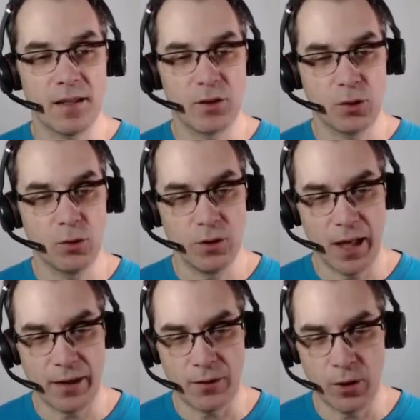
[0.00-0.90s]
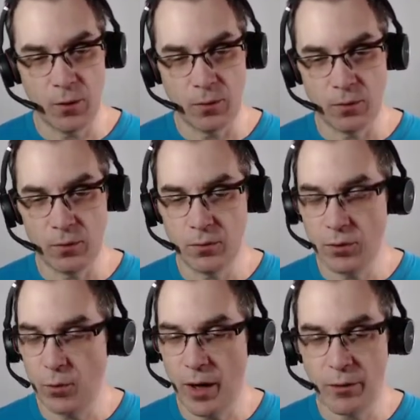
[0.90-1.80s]
It's a tool that,
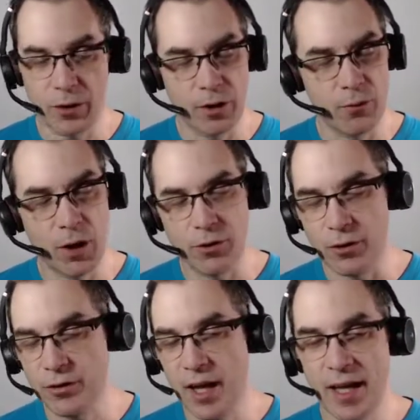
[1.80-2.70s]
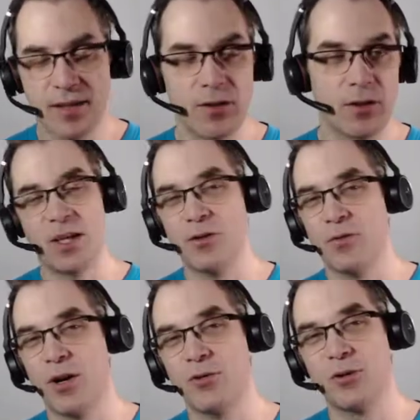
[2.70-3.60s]
where you can run your tests, you can
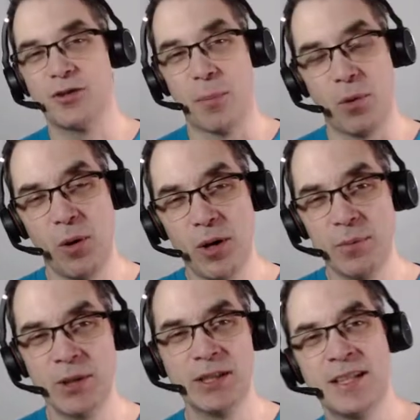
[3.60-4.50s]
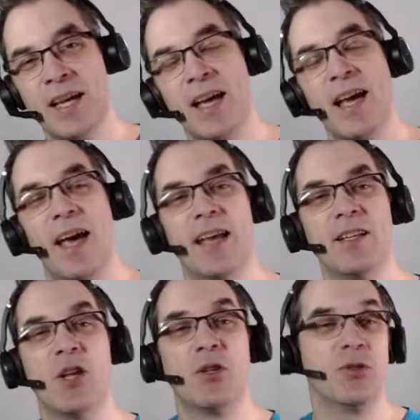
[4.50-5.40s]
run your deployment,
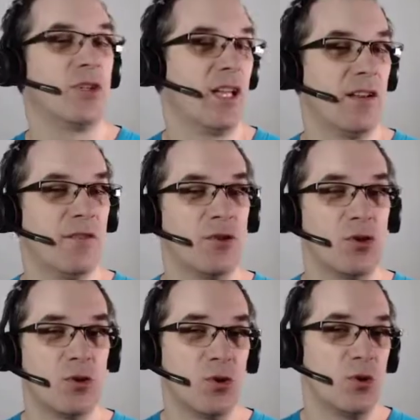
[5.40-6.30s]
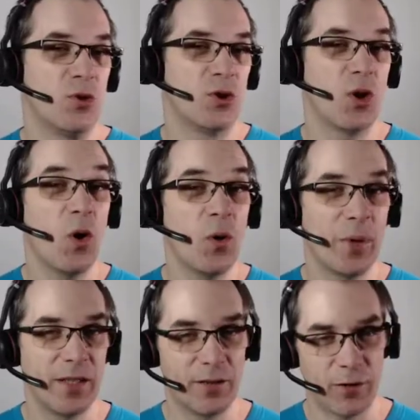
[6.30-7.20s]
and you can do so
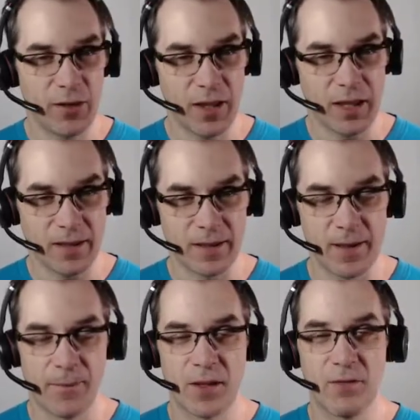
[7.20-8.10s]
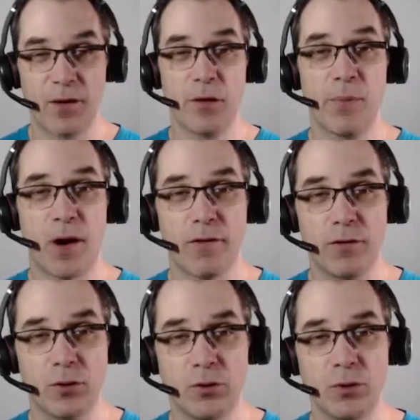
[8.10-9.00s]
many different things. Very
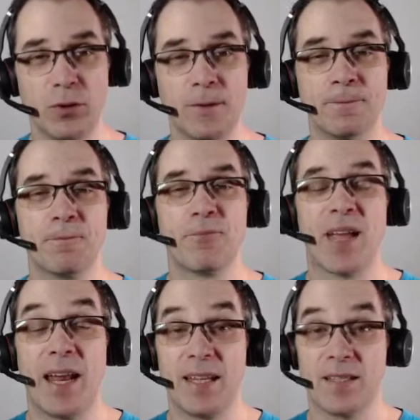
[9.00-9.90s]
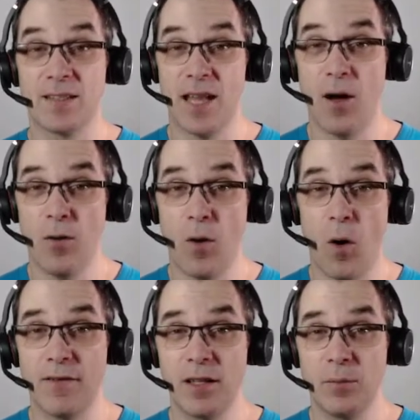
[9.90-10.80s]
powerful tool, and it's now
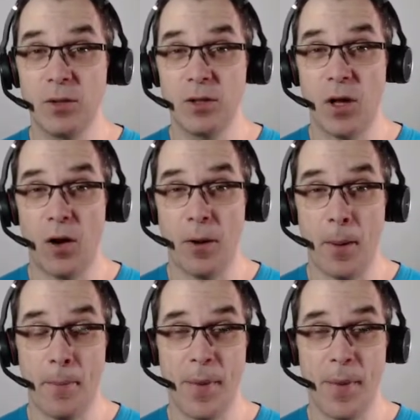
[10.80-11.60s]
available on